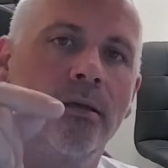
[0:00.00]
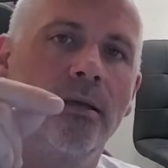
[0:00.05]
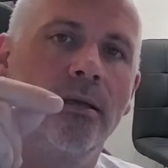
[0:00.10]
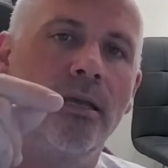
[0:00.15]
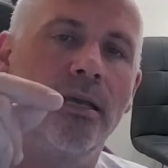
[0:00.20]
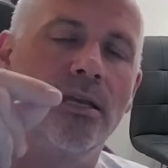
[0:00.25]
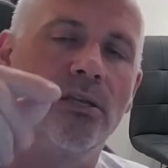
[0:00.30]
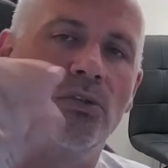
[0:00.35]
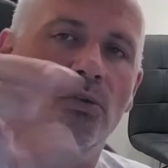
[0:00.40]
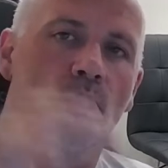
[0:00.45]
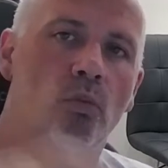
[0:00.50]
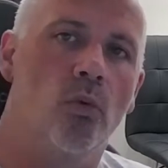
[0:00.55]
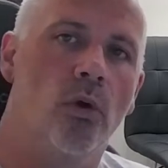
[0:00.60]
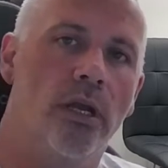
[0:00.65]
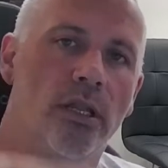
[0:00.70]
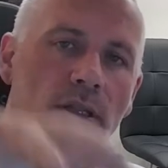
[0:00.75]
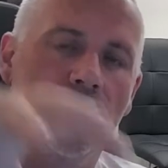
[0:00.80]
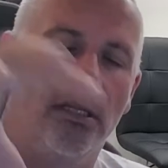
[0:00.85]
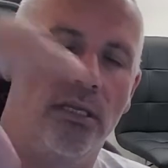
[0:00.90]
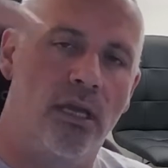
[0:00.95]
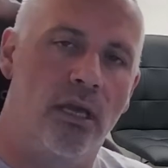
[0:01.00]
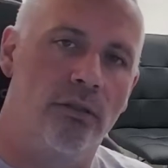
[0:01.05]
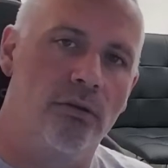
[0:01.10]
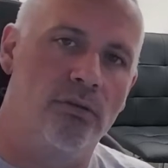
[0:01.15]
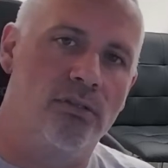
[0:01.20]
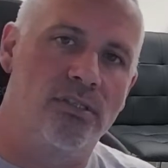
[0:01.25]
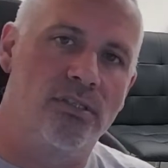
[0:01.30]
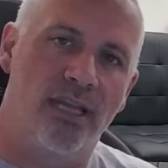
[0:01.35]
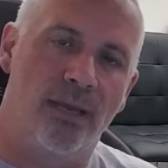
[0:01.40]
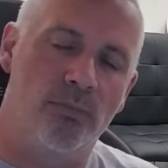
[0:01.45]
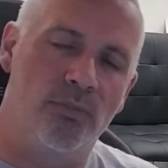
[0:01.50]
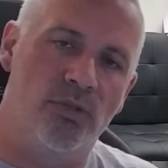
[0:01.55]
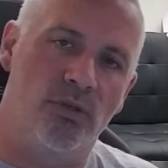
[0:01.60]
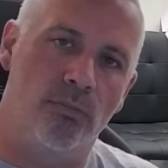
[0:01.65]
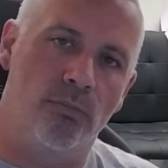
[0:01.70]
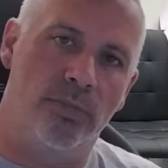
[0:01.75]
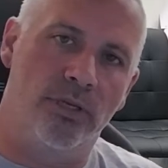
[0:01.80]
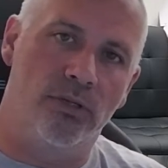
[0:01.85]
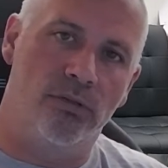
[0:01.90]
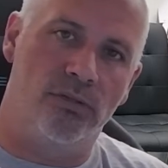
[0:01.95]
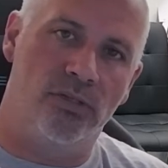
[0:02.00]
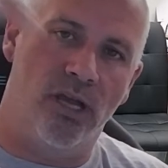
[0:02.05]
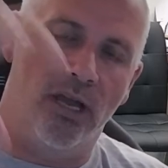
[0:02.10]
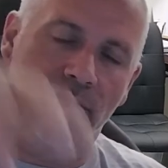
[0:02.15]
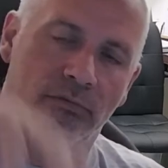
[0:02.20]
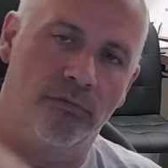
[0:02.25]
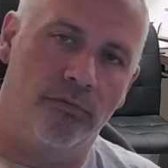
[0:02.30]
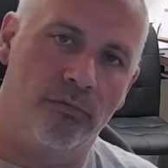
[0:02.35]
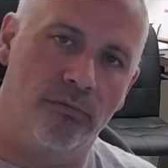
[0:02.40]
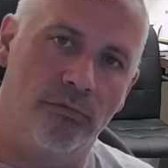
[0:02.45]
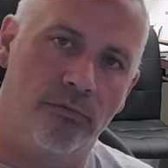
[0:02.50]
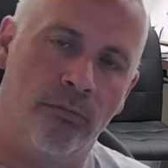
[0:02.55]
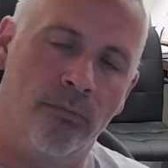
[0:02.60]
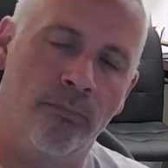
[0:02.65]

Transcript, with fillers: is what the other steps are built off of.